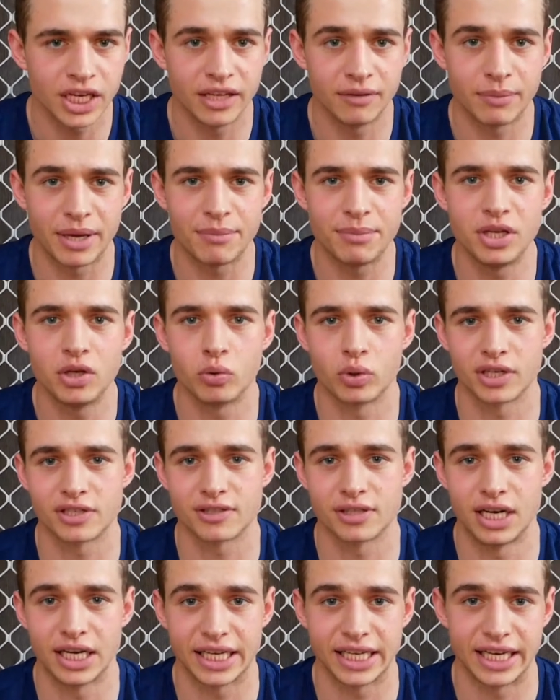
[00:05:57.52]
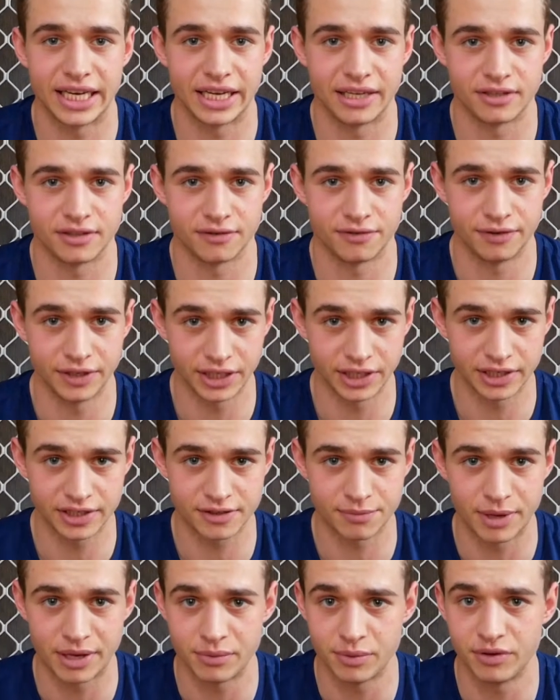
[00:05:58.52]
maybe you want to start getting into
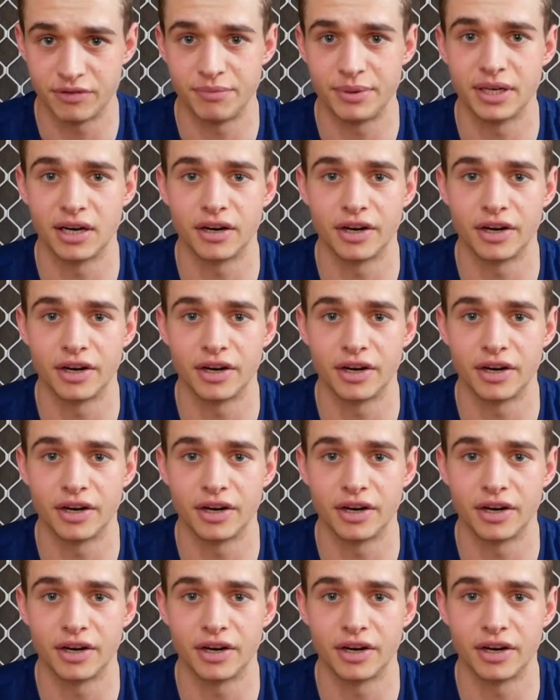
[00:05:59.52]
fitness. Maybe you've been